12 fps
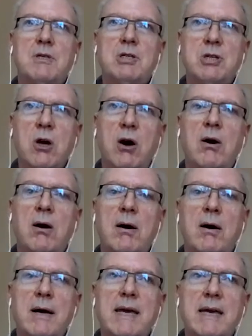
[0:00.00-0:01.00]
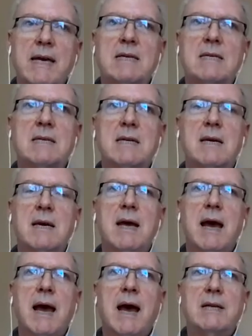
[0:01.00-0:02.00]
saw Hiss
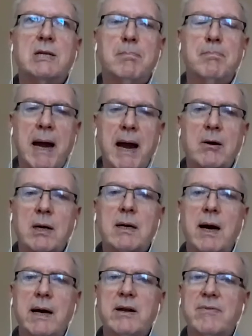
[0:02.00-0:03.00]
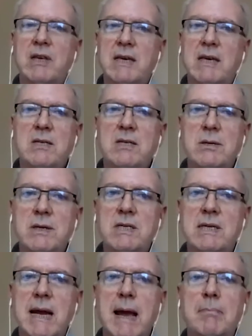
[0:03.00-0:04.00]
as a paragon of the Eastern
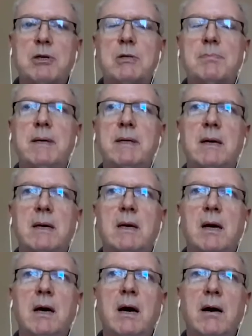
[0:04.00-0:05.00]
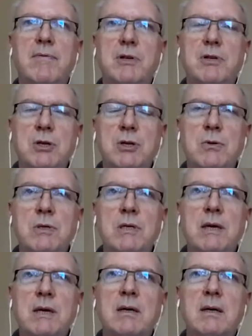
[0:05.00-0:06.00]
establishment, of the New
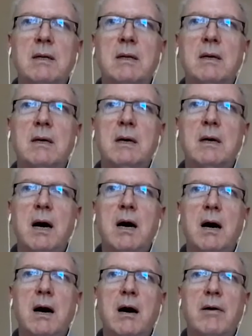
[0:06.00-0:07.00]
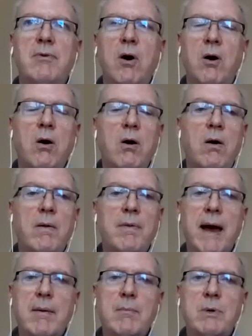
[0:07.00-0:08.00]
Deal, of all
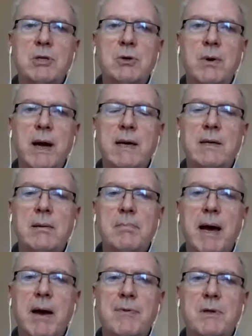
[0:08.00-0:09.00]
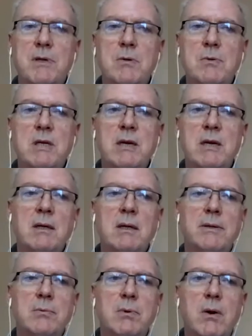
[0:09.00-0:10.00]
that was great about the New Deal
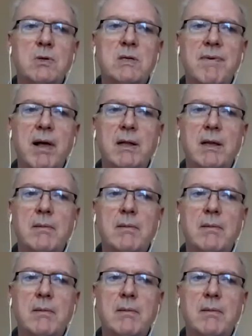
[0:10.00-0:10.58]
and the Roosevelt